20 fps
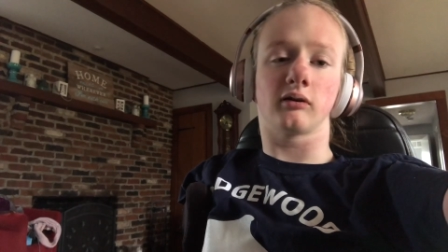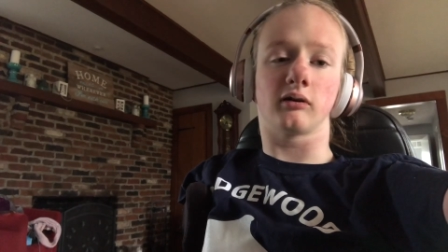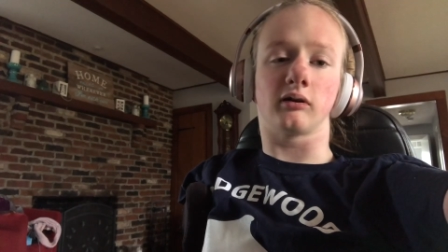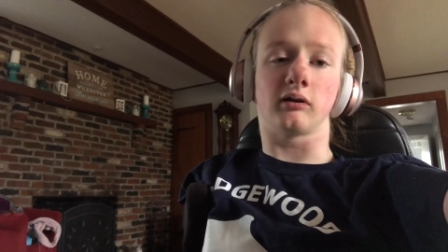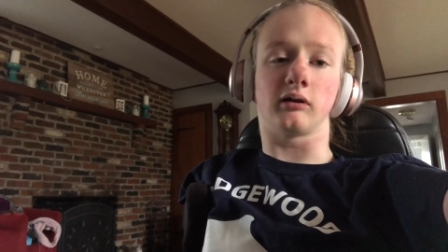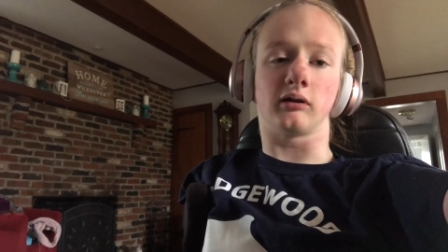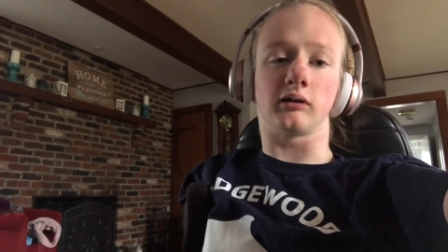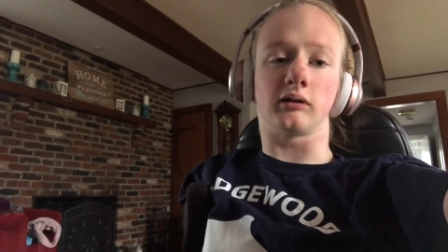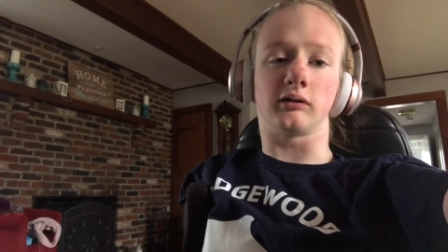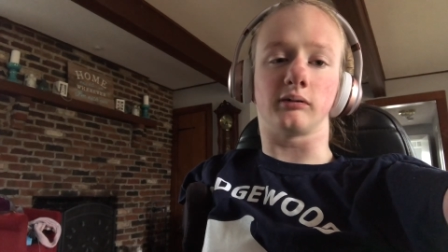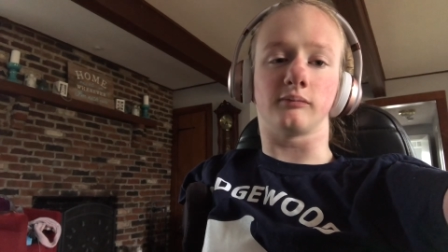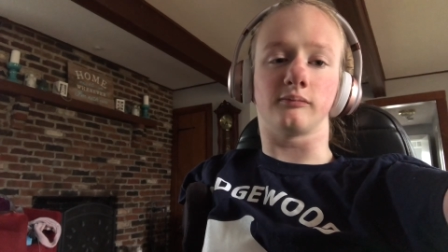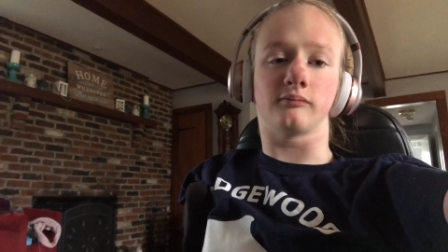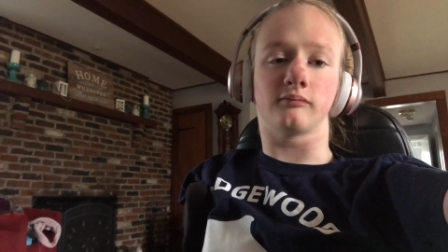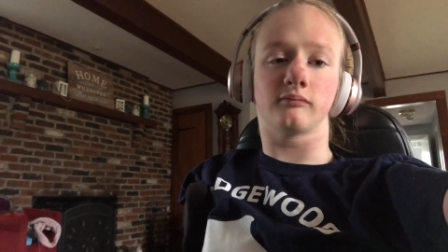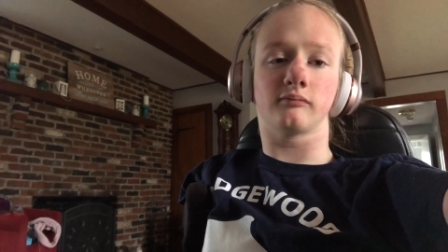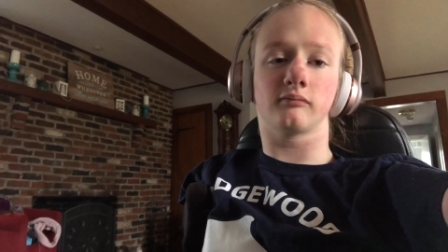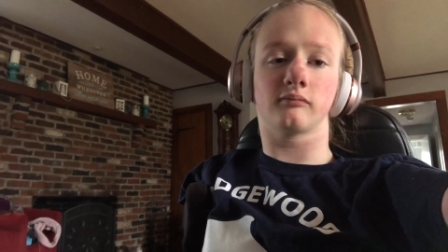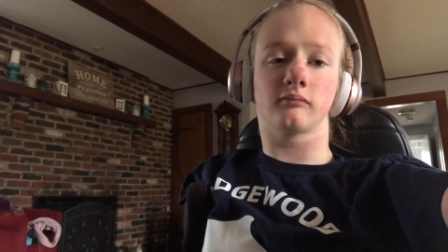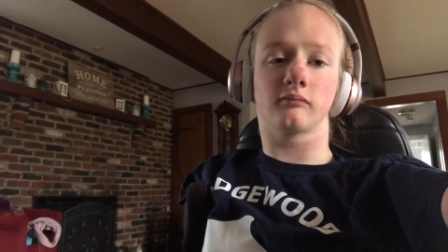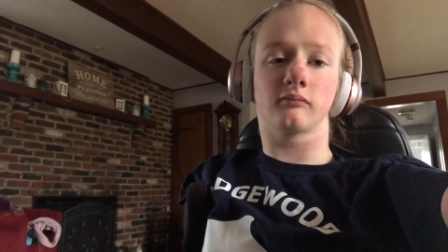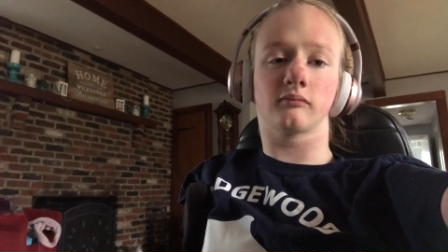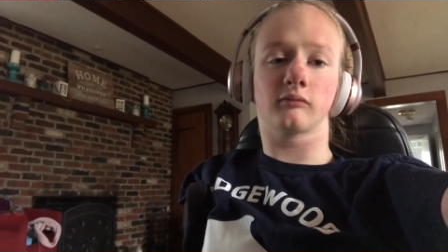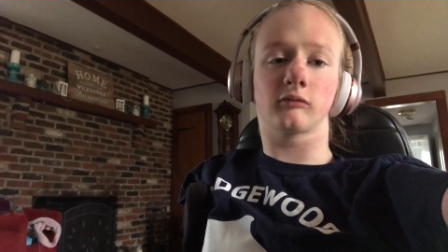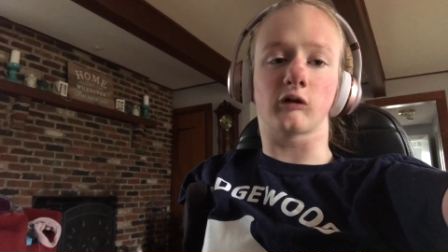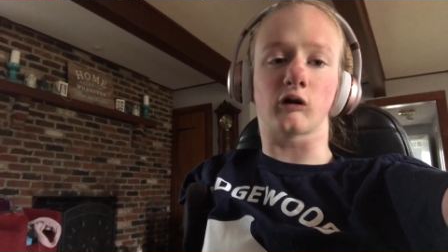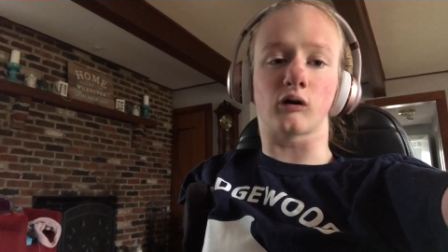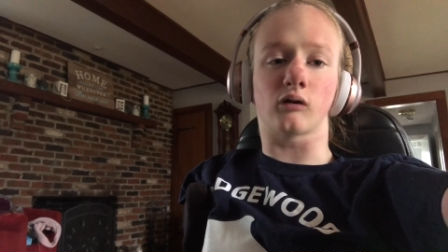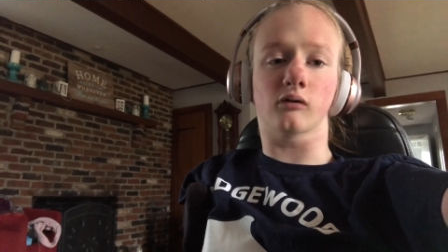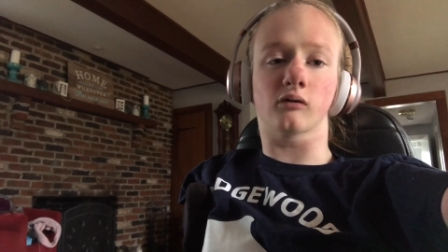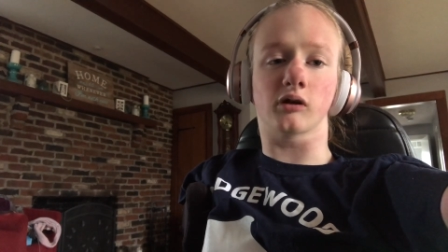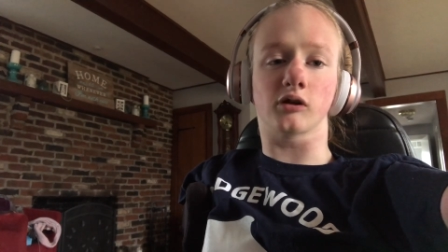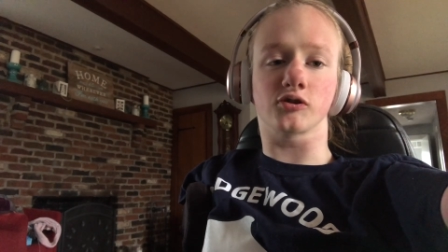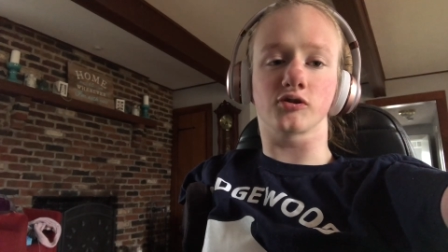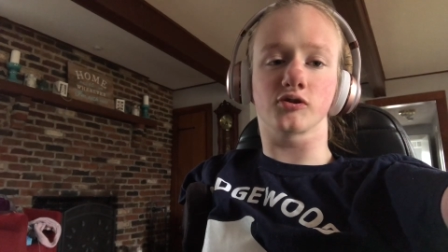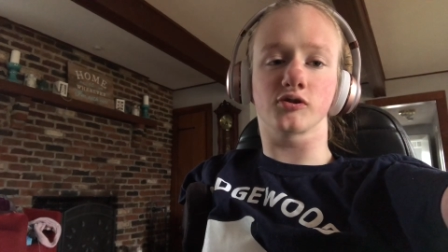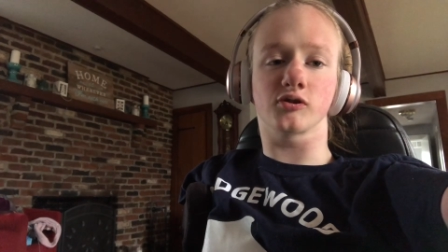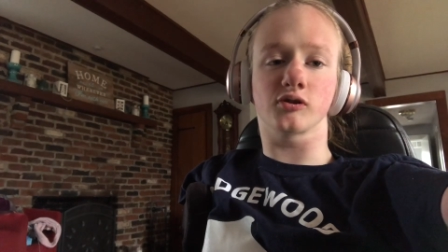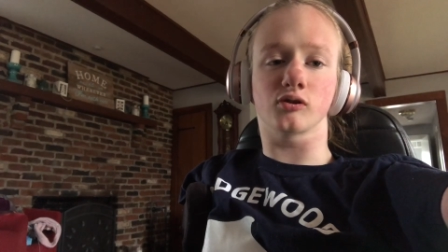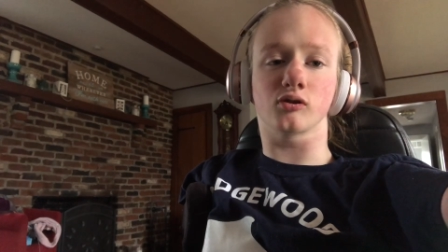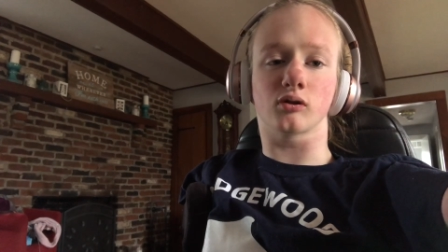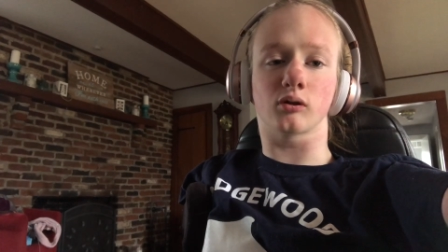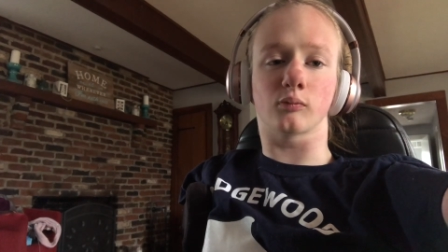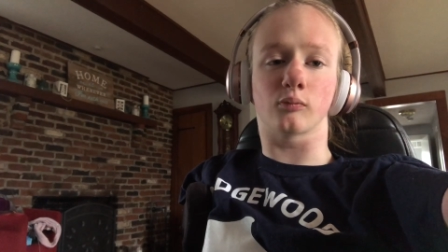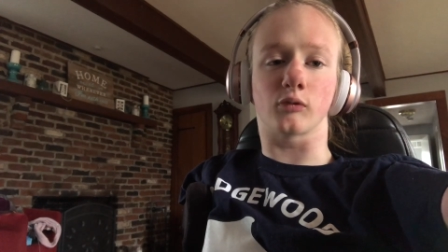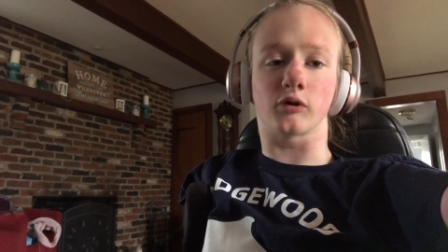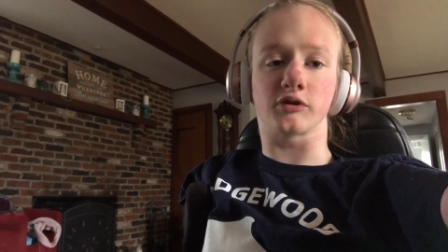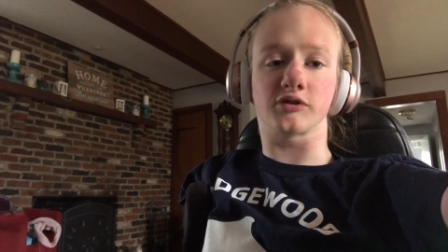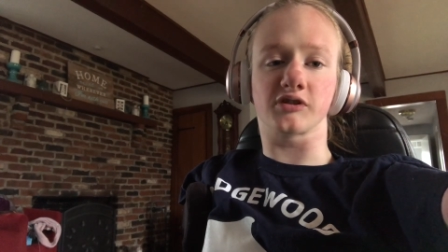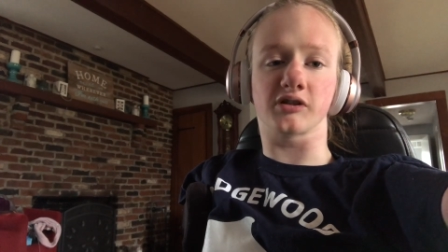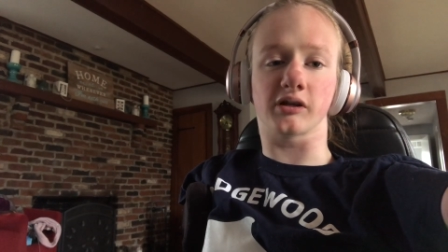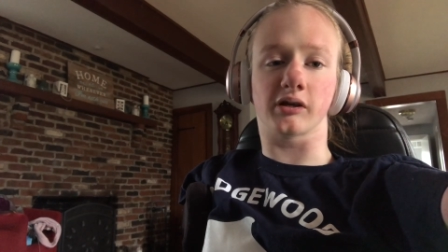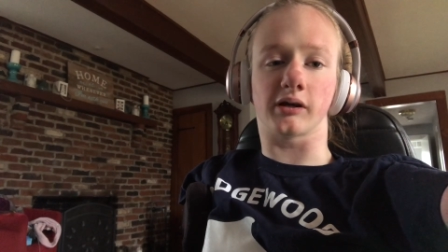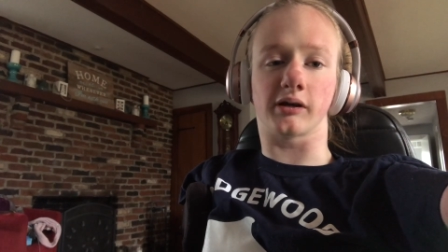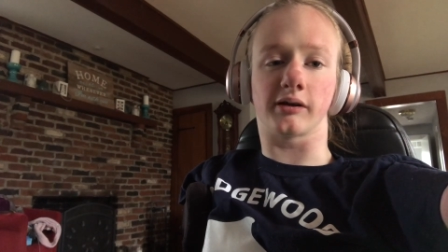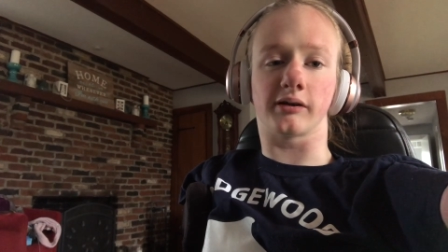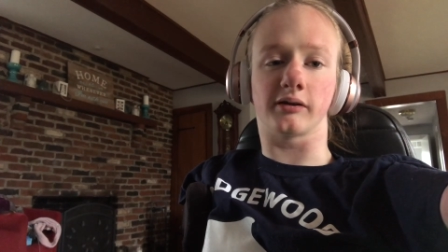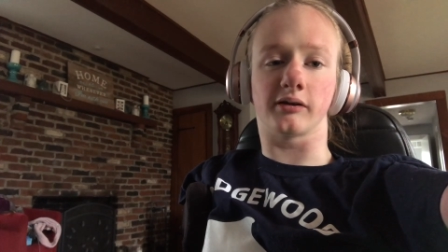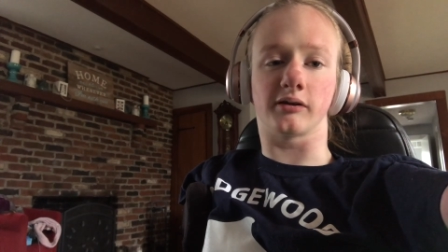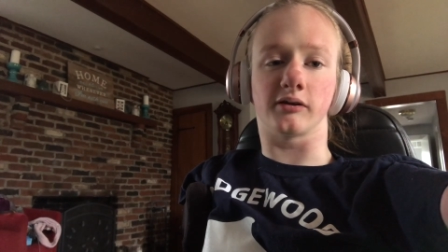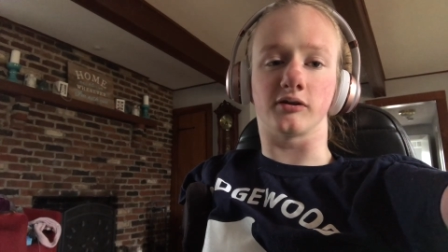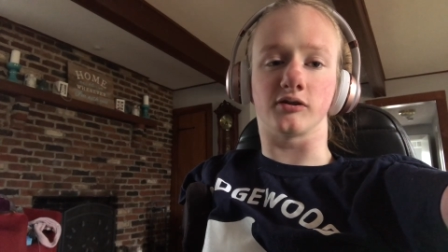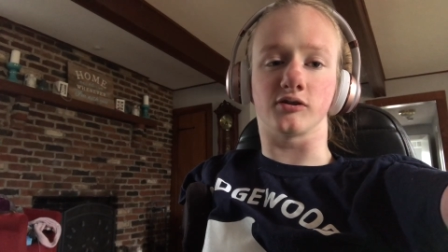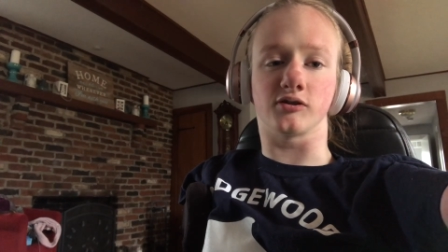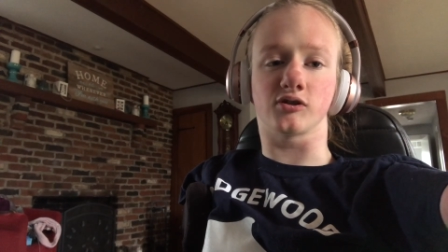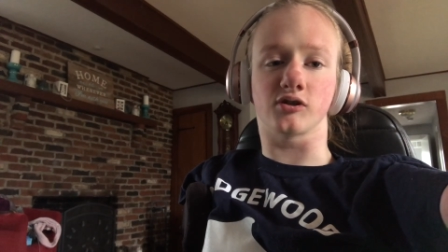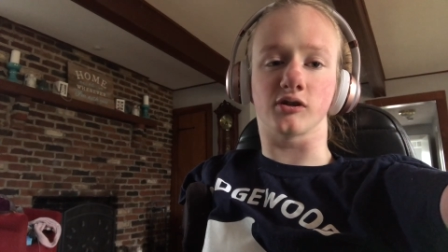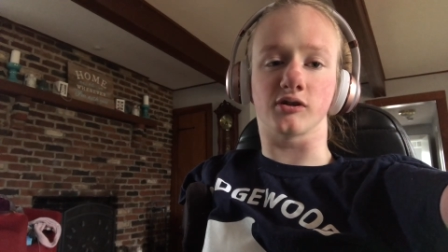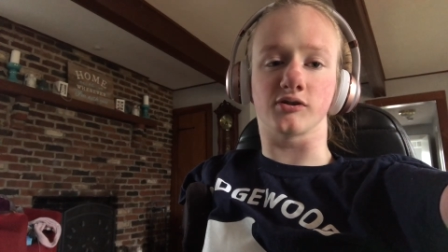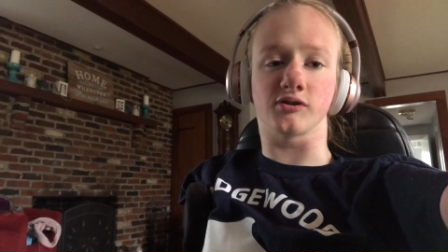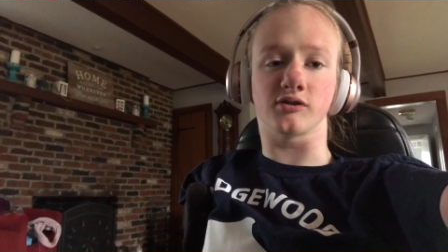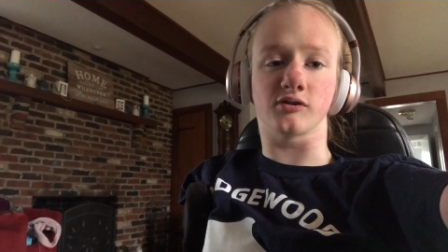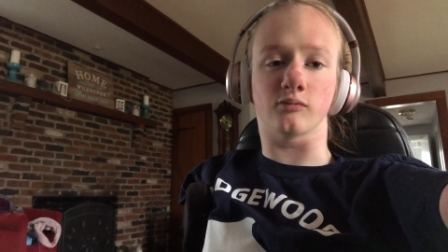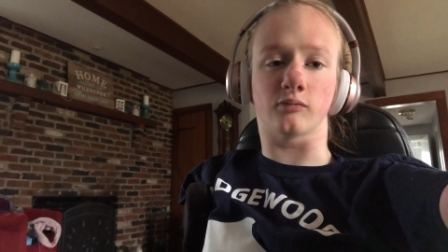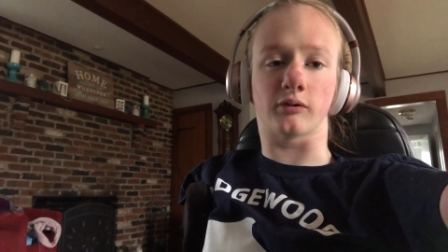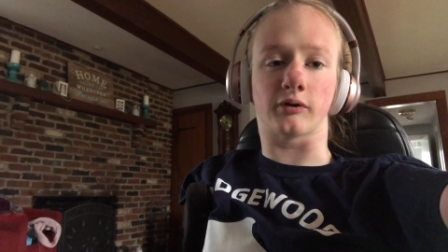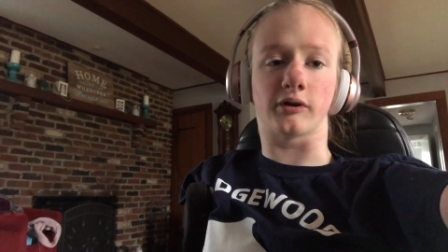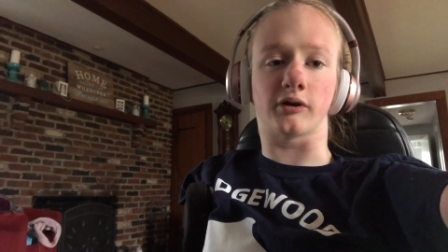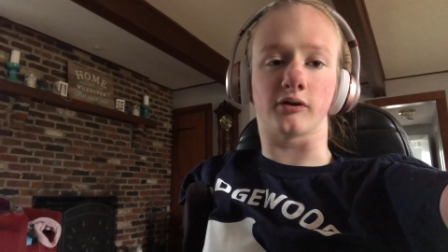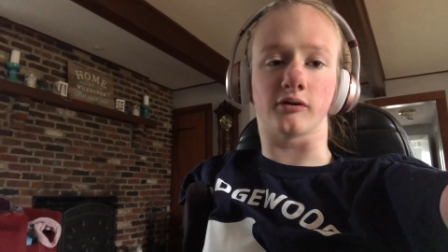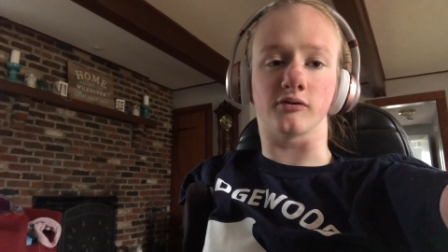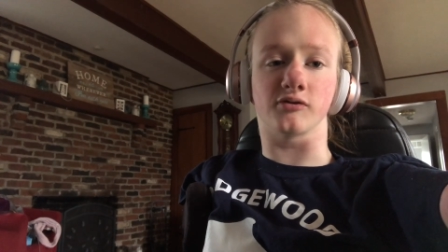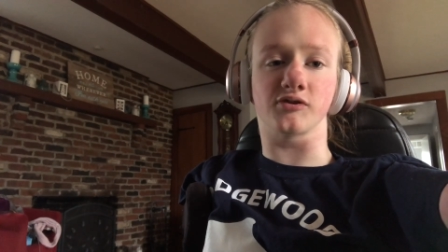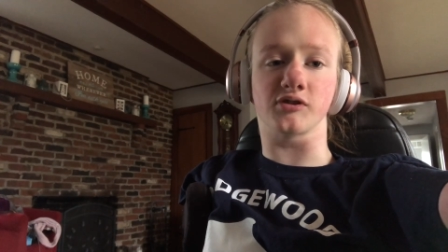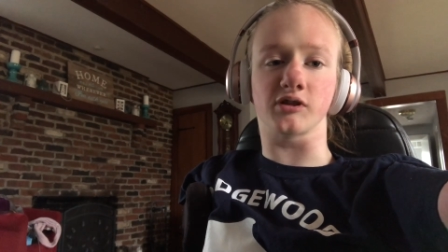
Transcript: Um, caudal syndrome, once again, is just where your